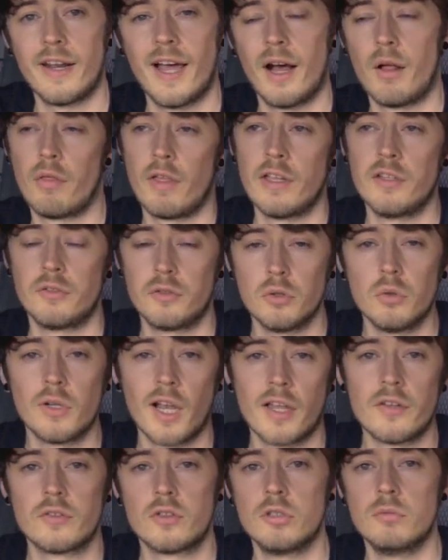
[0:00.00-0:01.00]
and how they do
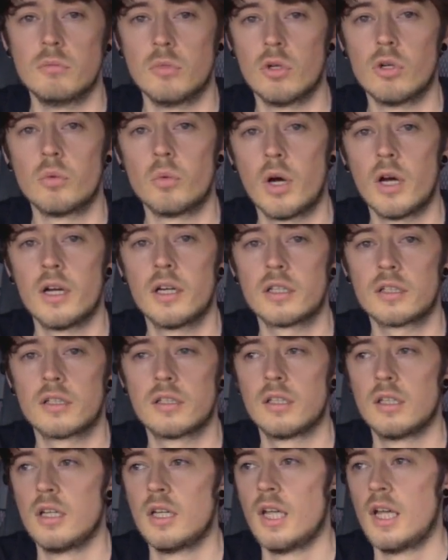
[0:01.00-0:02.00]
land you more
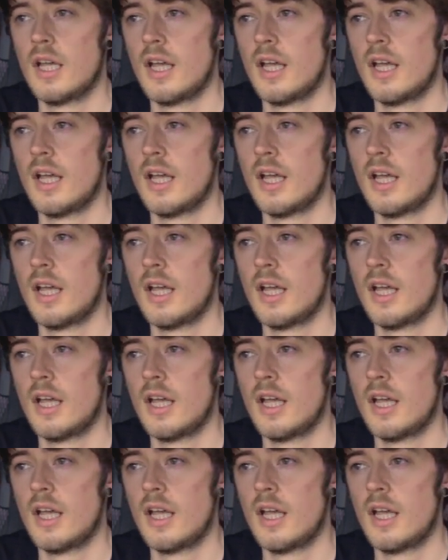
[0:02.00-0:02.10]
work.